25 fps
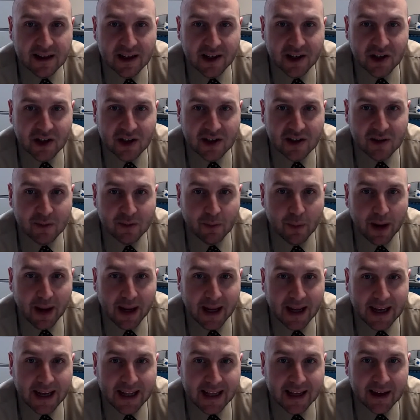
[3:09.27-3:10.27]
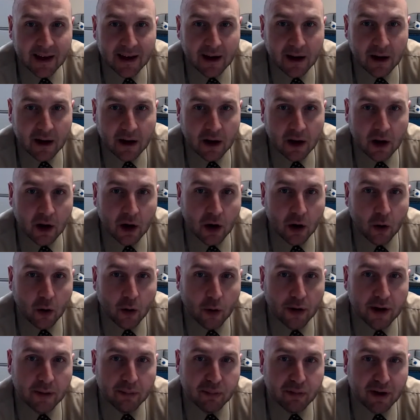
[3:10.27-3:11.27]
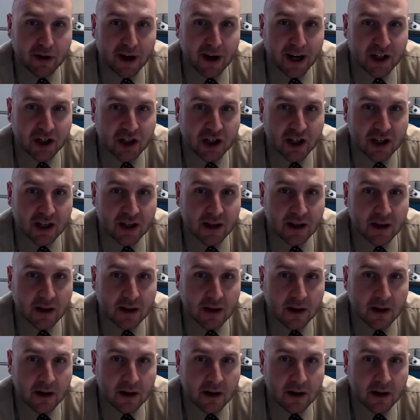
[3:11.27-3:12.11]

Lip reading: such as mania or depression,